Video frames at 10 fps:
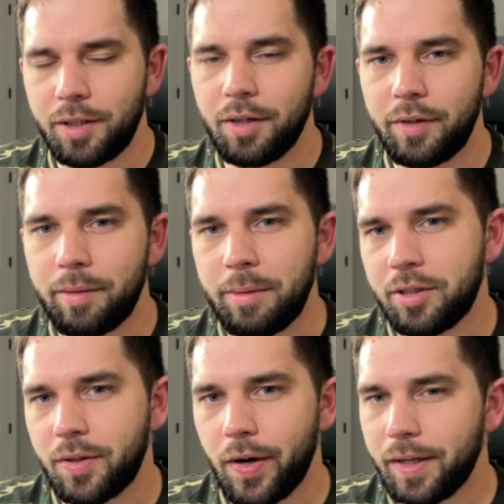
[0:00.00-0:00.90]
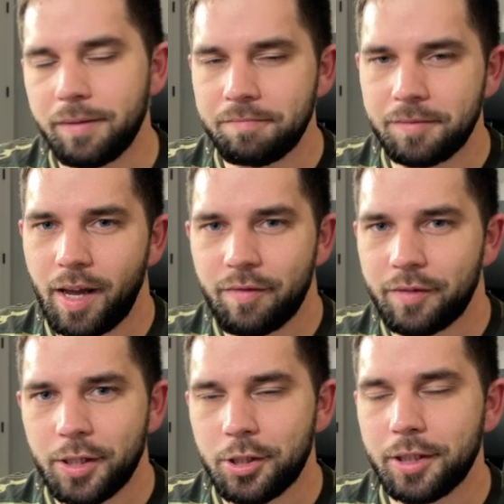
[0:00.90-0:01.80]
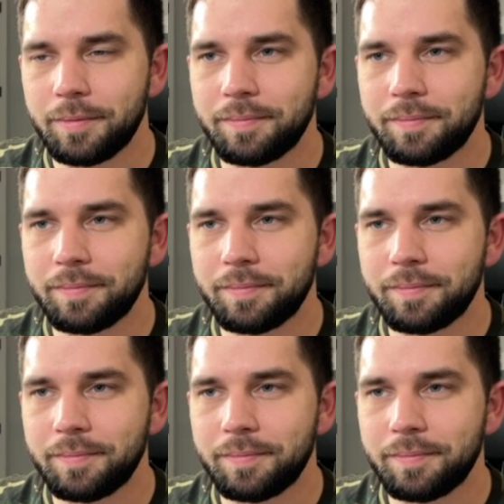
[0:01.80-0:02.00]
Get README started, not finish it.